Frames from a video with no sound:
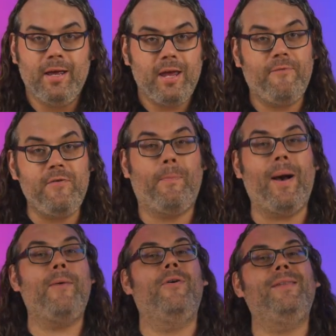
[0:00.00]
If you
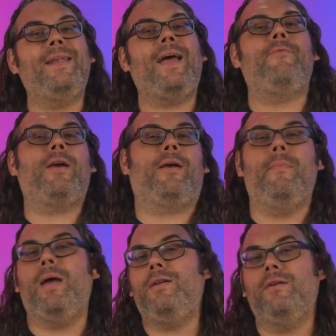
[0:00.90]
buy one that I
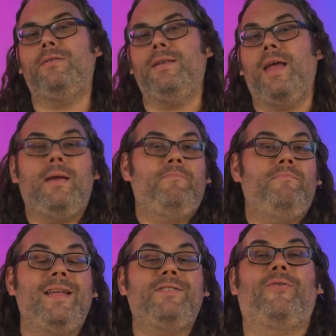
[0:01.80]
recommend here today,
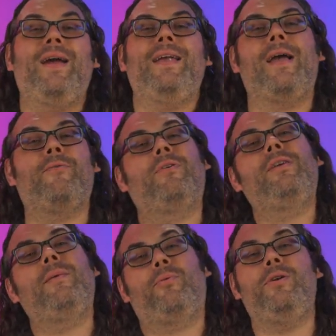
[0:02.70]
that's great, I
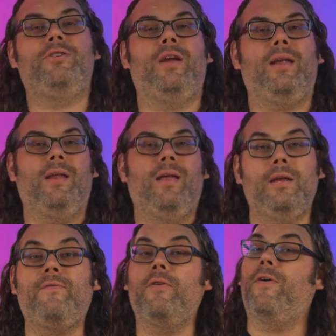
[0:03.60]
really appreciate it.
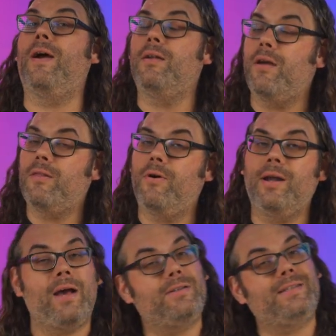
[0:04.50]
If you find another one
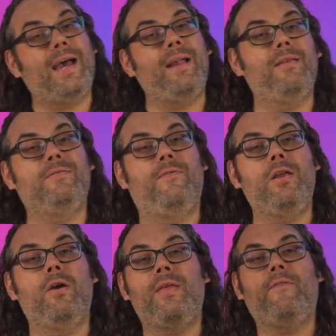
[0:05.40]
outside of this
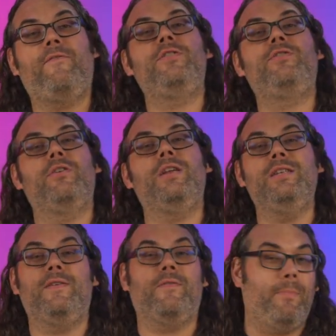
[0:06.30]
video that fits your
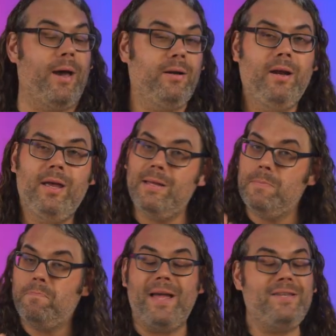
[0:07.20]
needs even better,
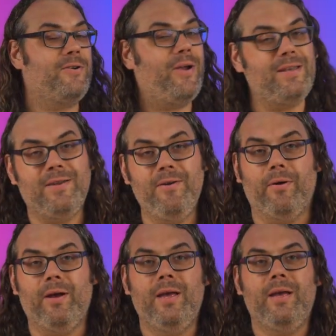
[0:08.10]
that's great
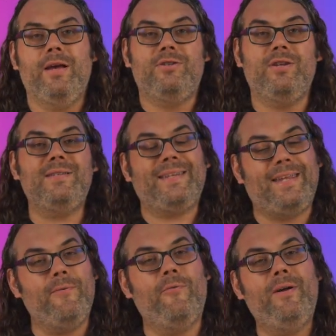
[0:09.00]
too. Just
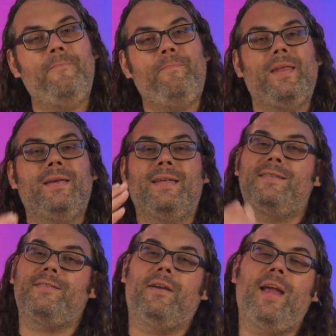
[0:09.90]
get one and
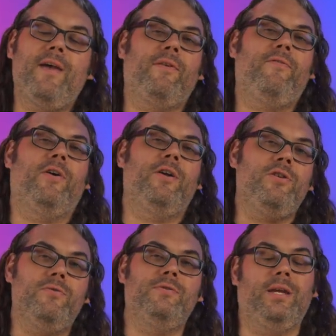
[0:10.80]
start having fun
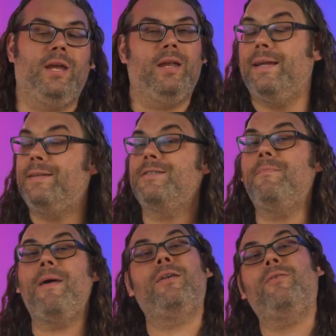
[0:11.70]
using it. It doesn't
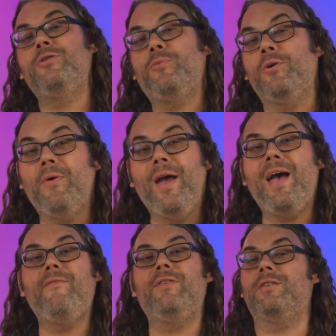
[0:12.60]
matter which one you
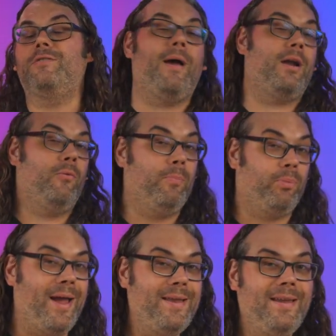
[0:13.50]
have, it doesn't matter what
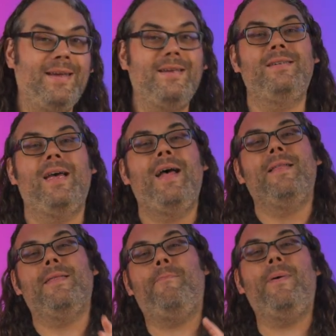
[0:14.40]
brand it is,
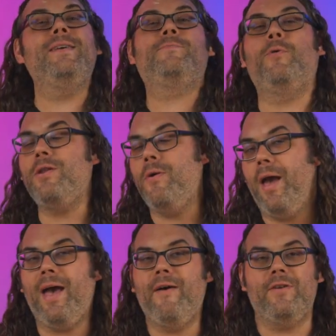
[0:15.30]
the best one you
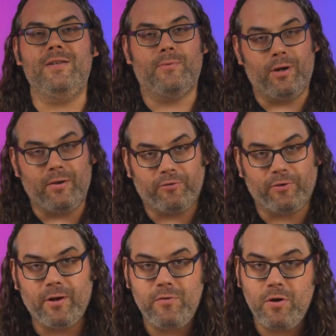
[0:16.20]
have is the one in
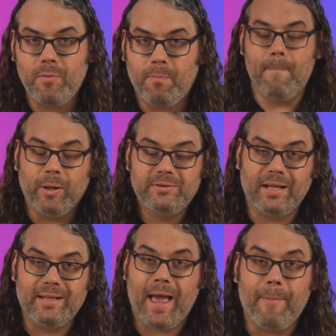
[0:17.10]
front of you,
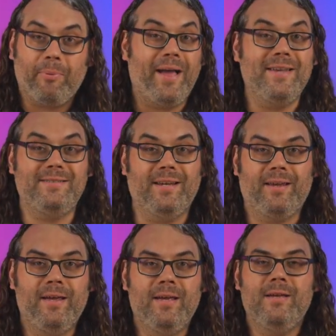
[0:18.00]
melting that
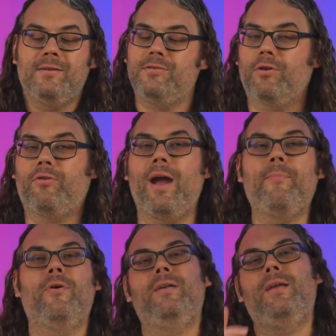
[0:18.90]
plastic. So grab
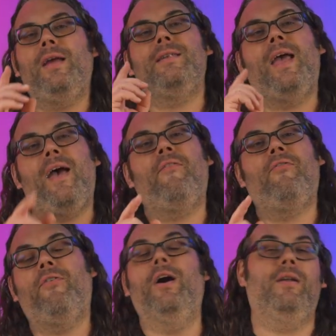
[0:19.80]
one and have
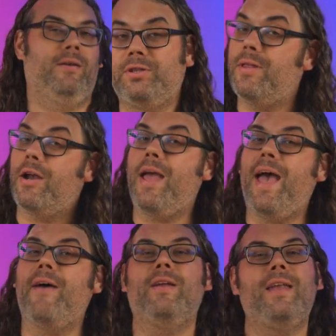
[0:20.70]
fun. So there you
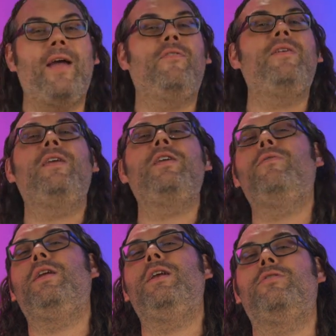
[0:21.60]
have it, everything
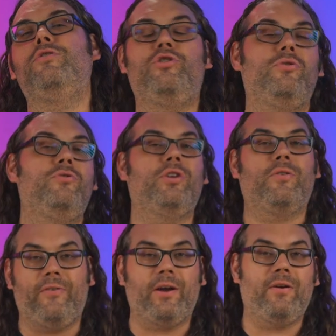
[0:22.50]
you need to choose your
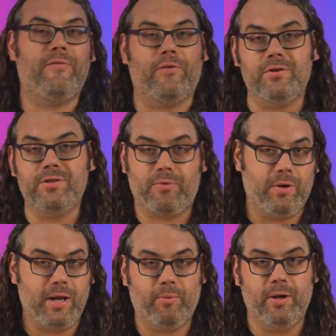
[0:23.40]
very first
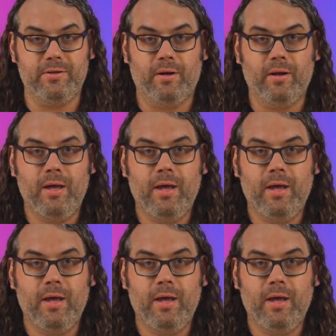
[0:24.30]
three D printer.